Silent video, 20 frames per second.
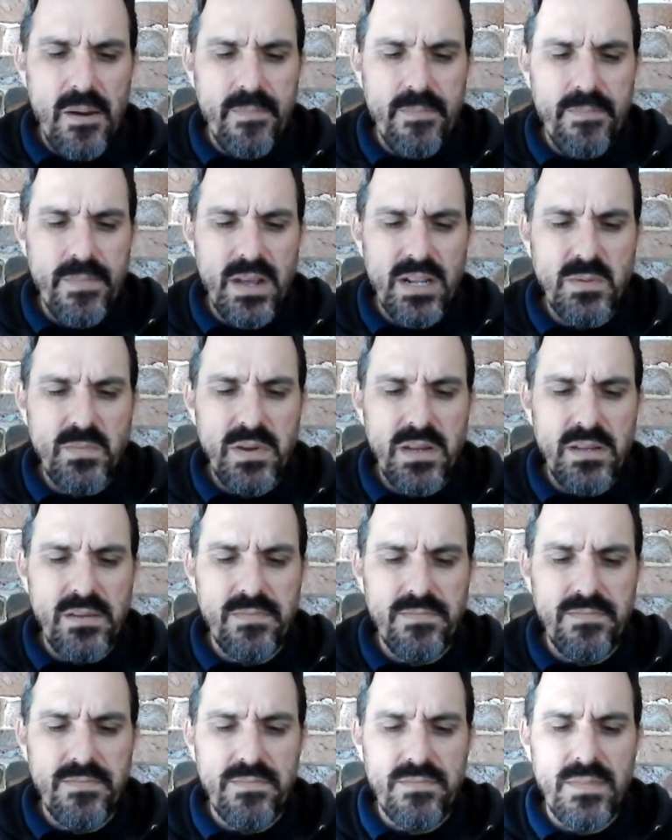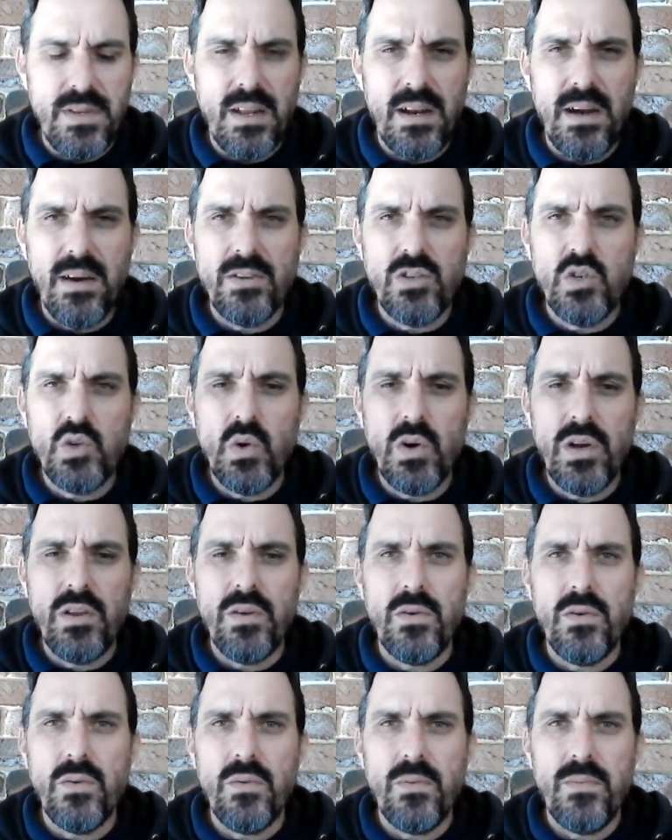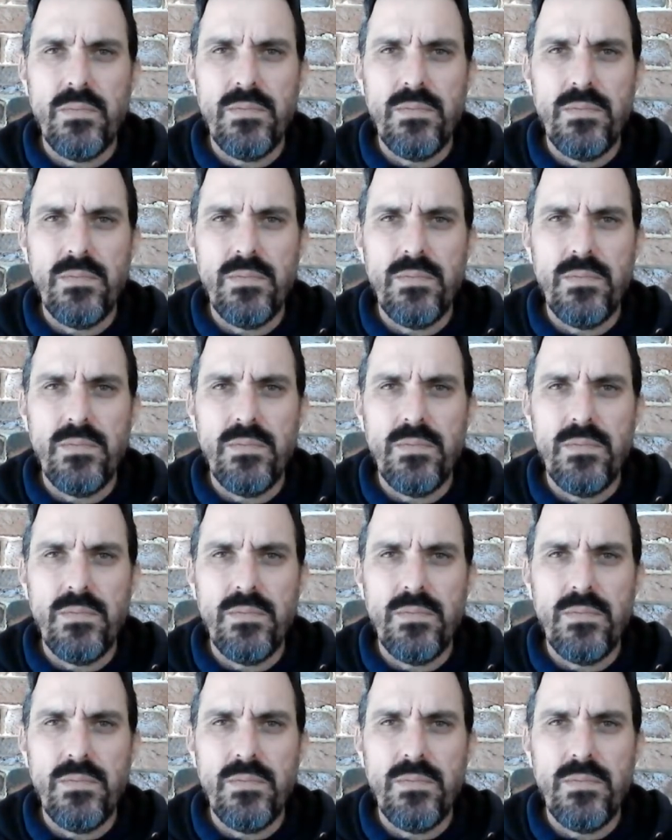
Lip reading: It's been, a joy to